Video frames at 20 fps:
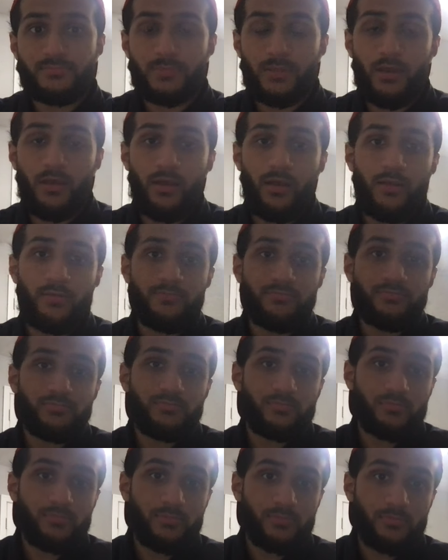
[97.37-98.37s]
I
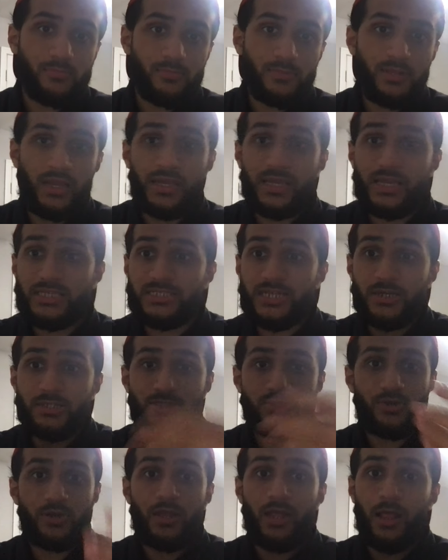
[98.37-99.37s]
guess
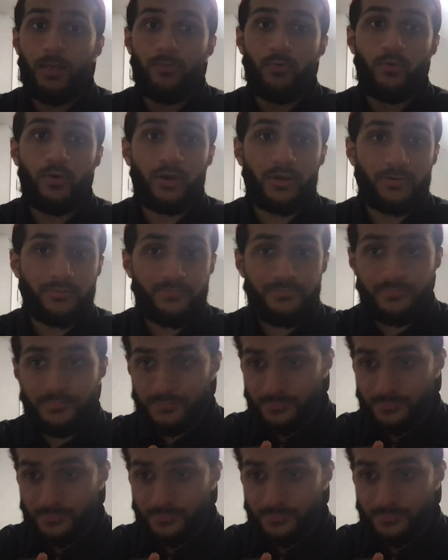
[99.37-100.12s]
that's going to help over here.